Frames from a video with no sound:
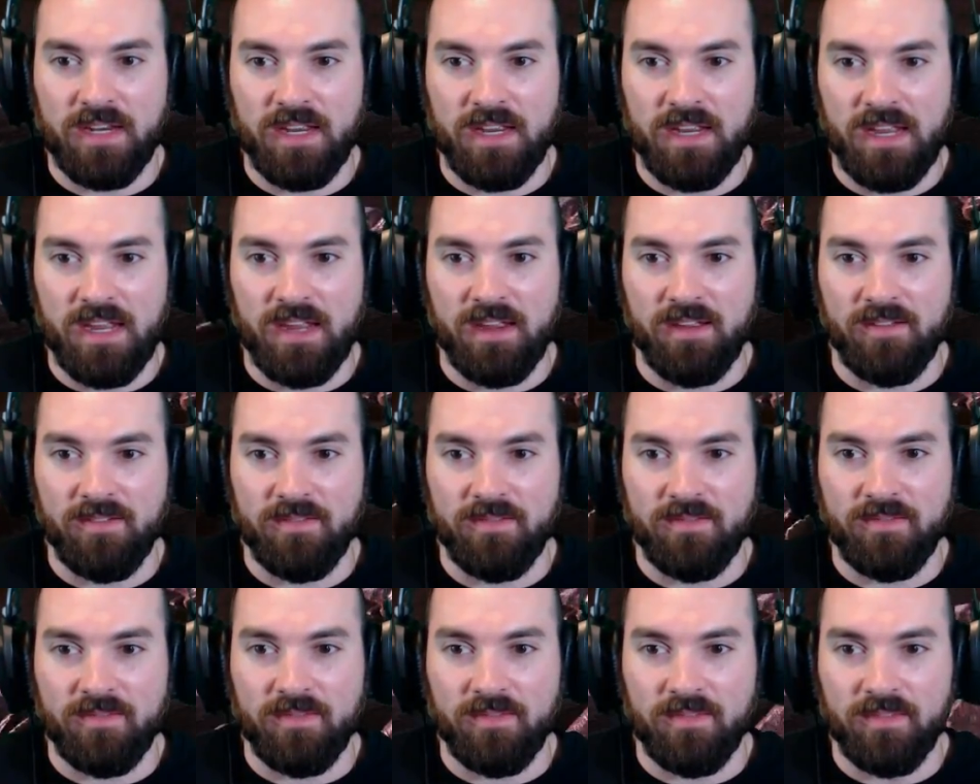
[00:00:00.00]
Did
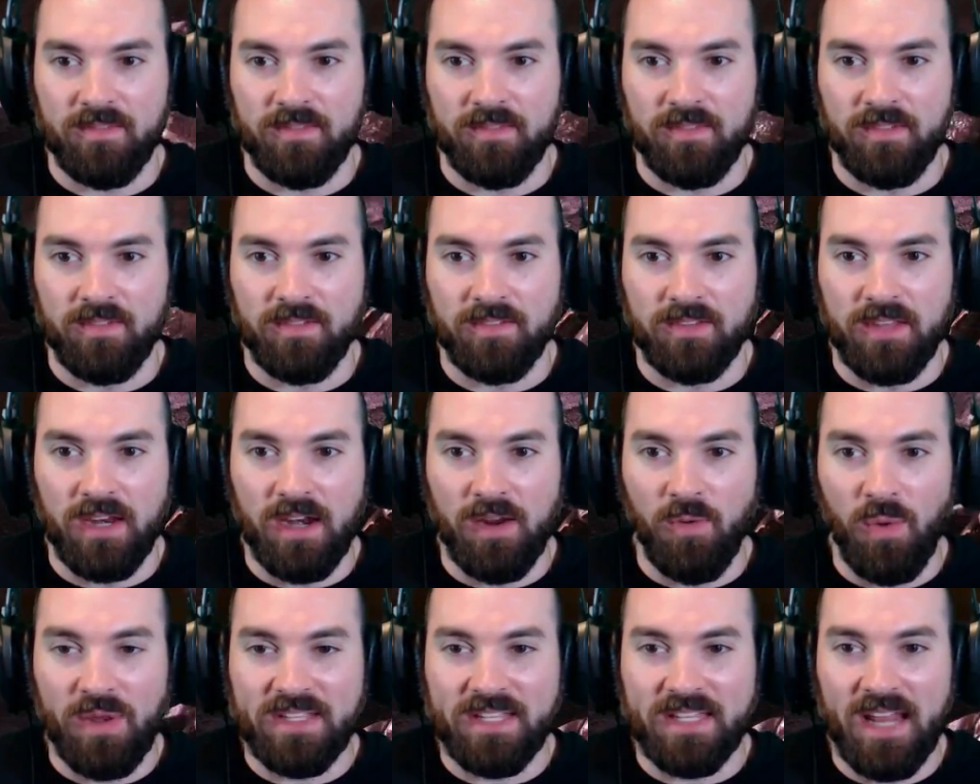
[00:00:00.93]
I,
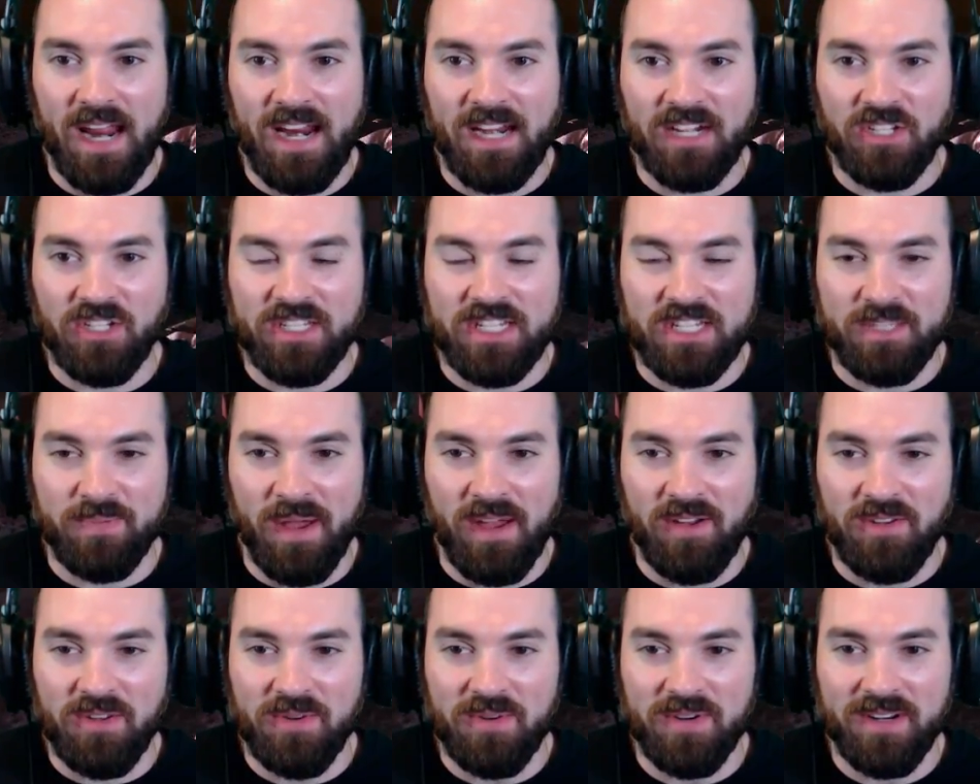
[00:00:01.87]
wait, did I actually
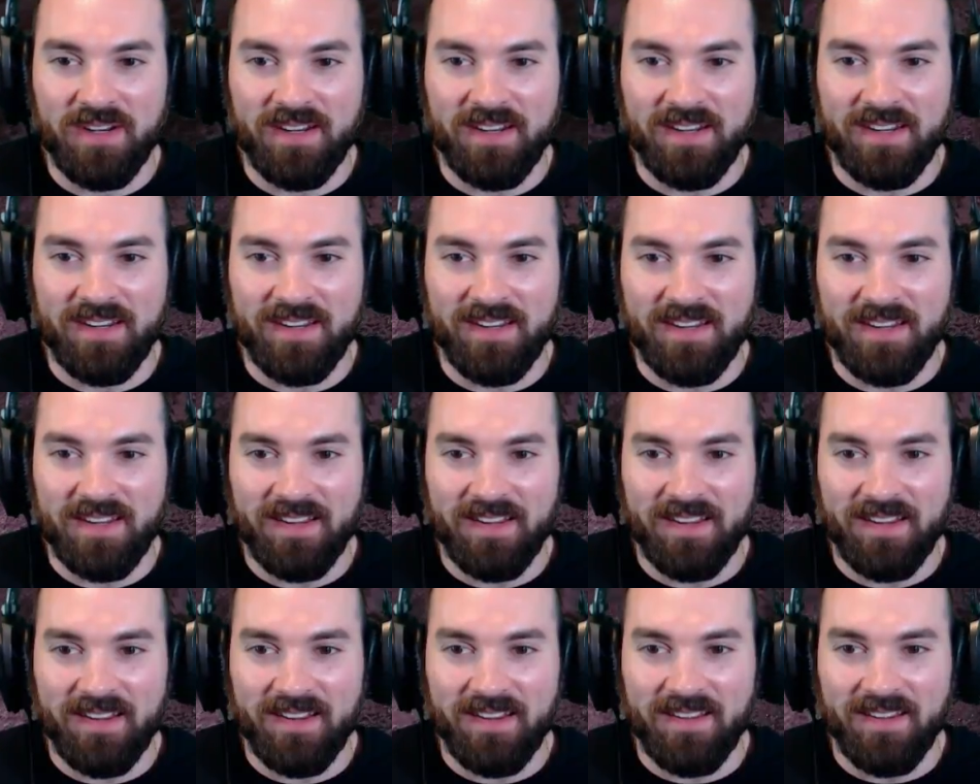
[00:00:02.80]
dismount you? No,
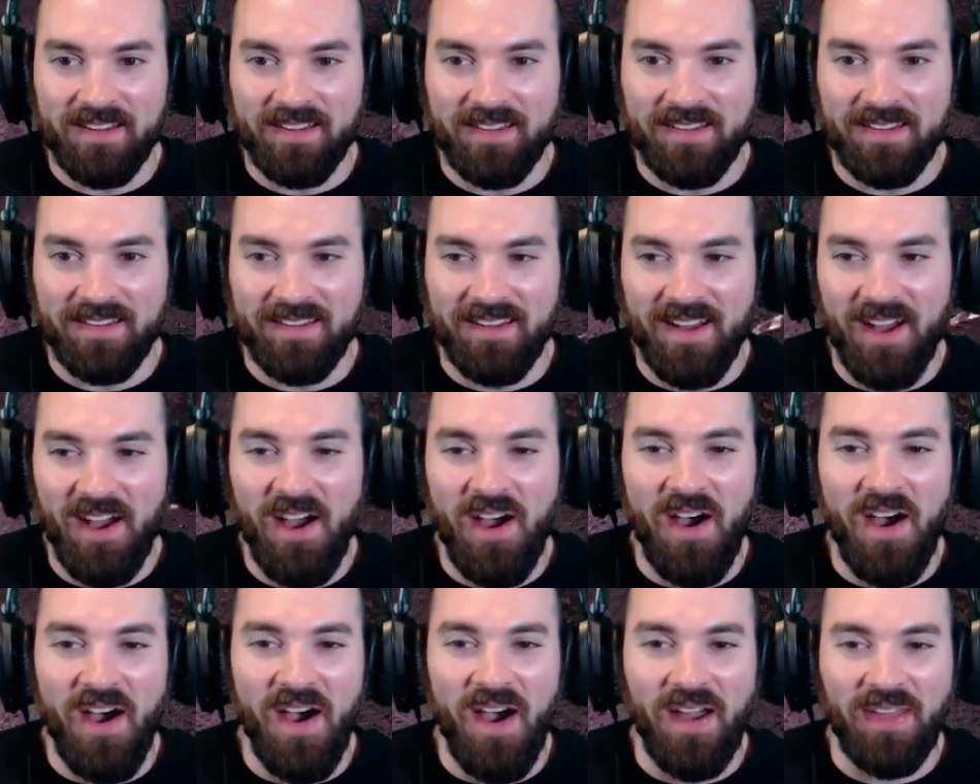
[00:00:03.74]
I dismounted.
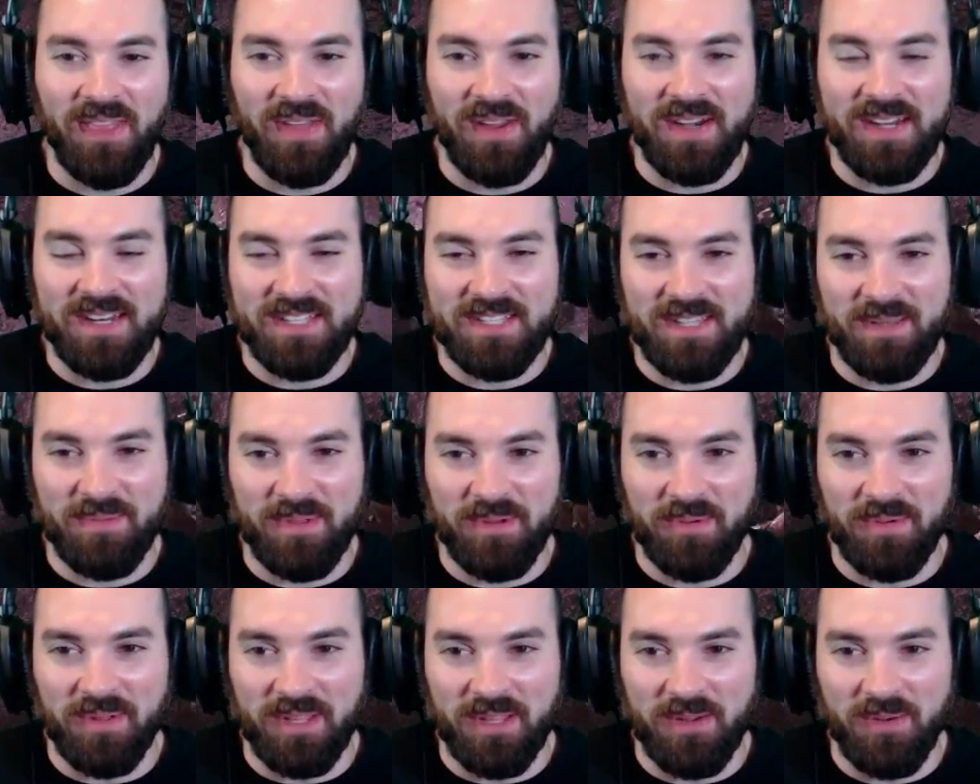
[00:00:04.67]
Oh, I thought I did something
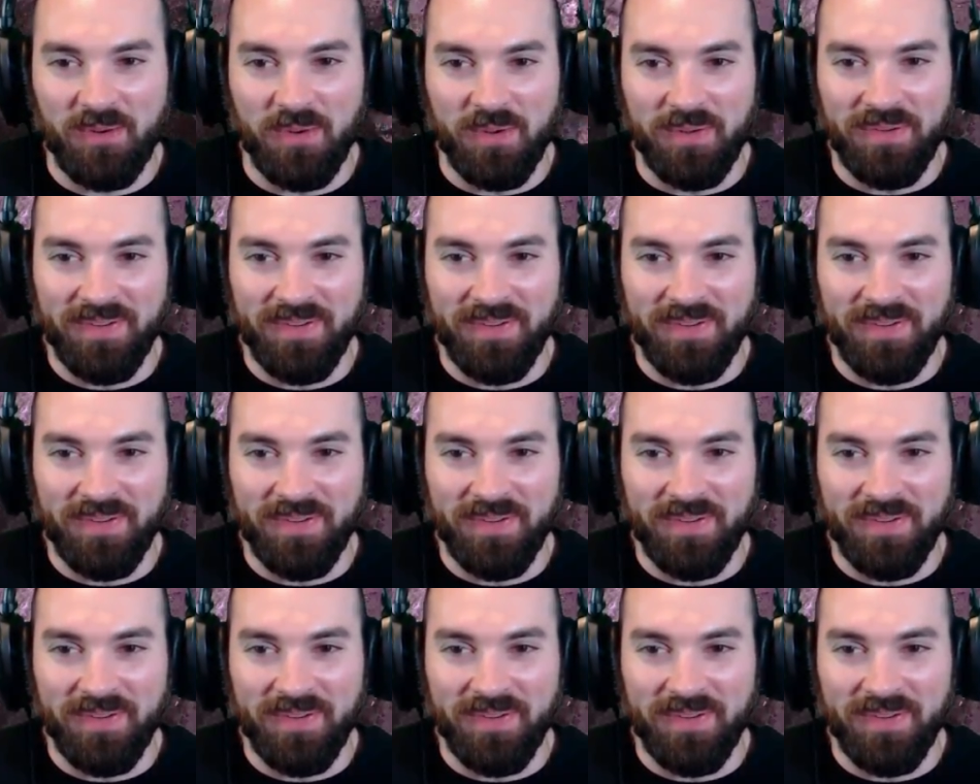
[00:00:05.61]
really cool.